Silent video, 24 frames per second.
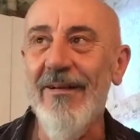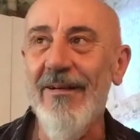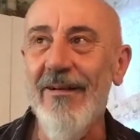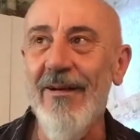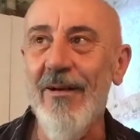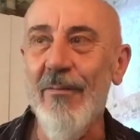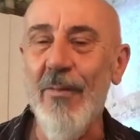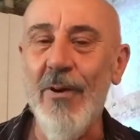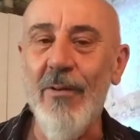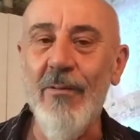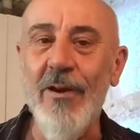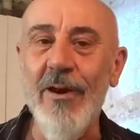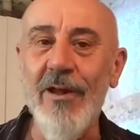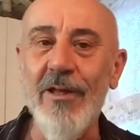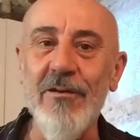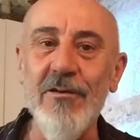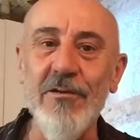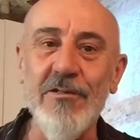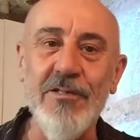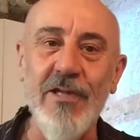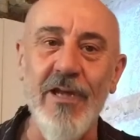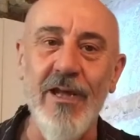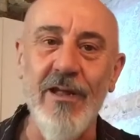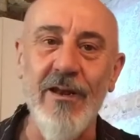my
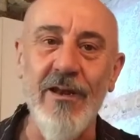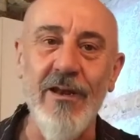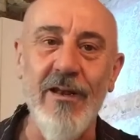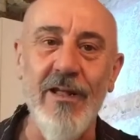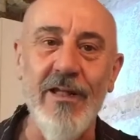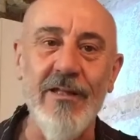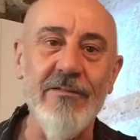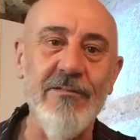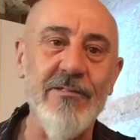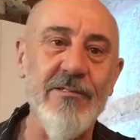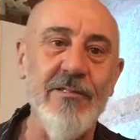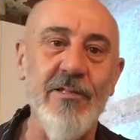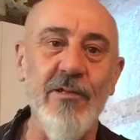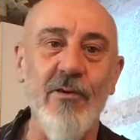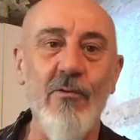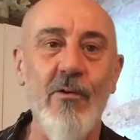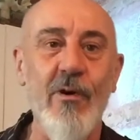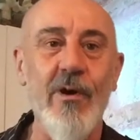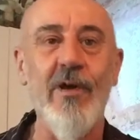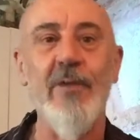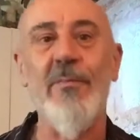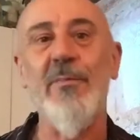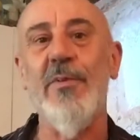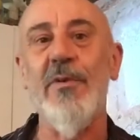regular channel that still
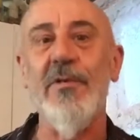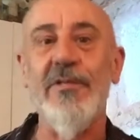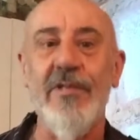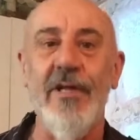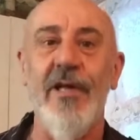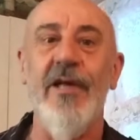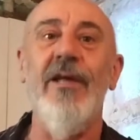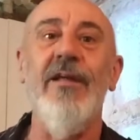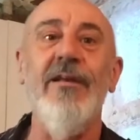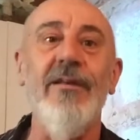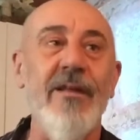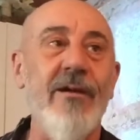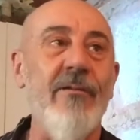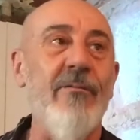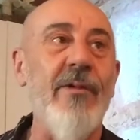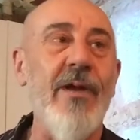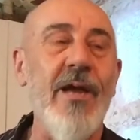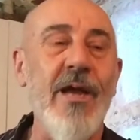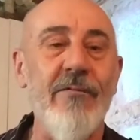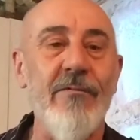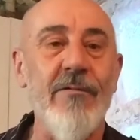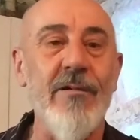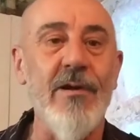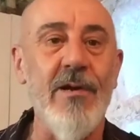want to pretend that we
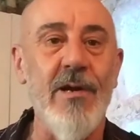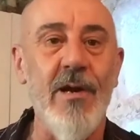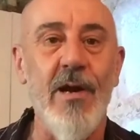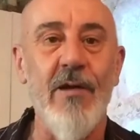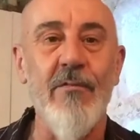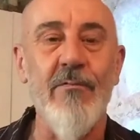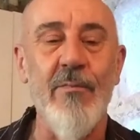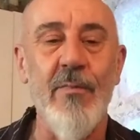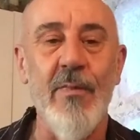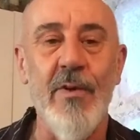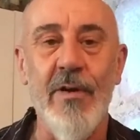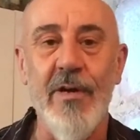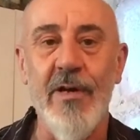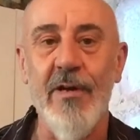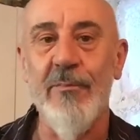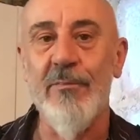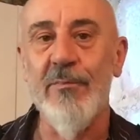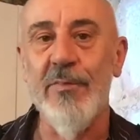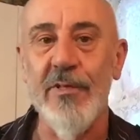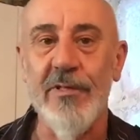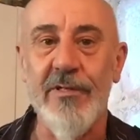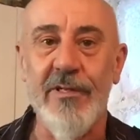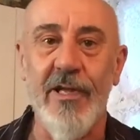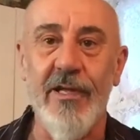have a government
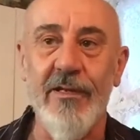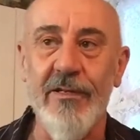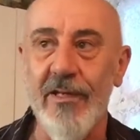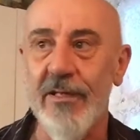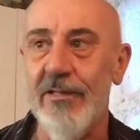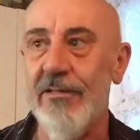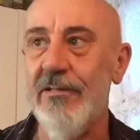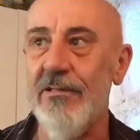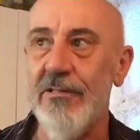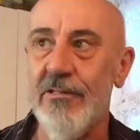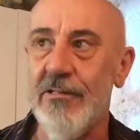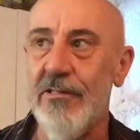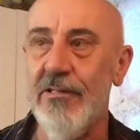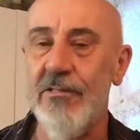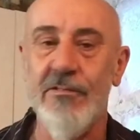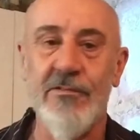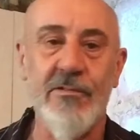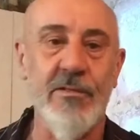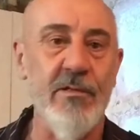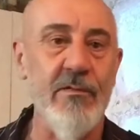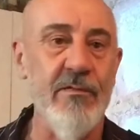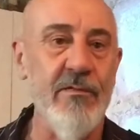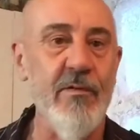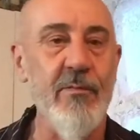and pretend that this
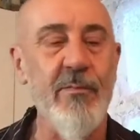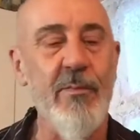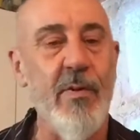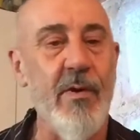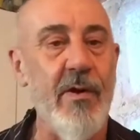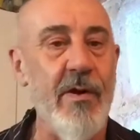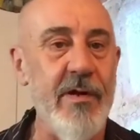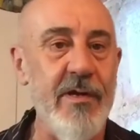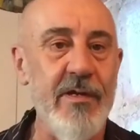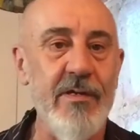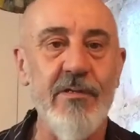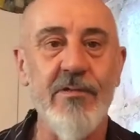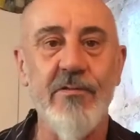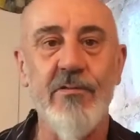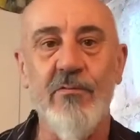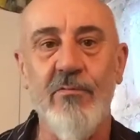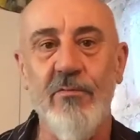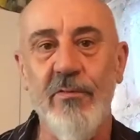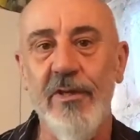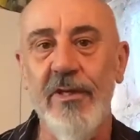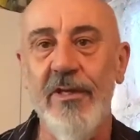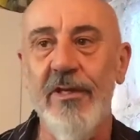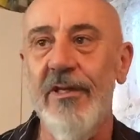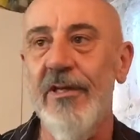conservative party is
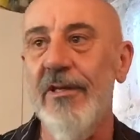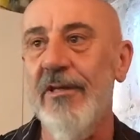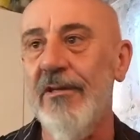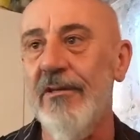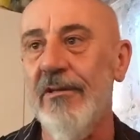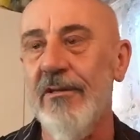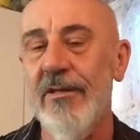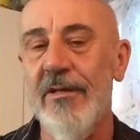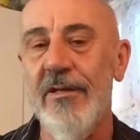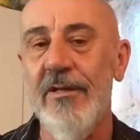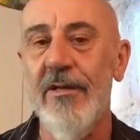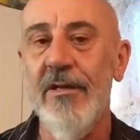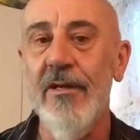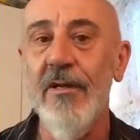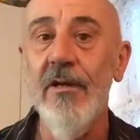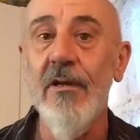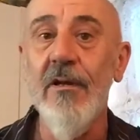real and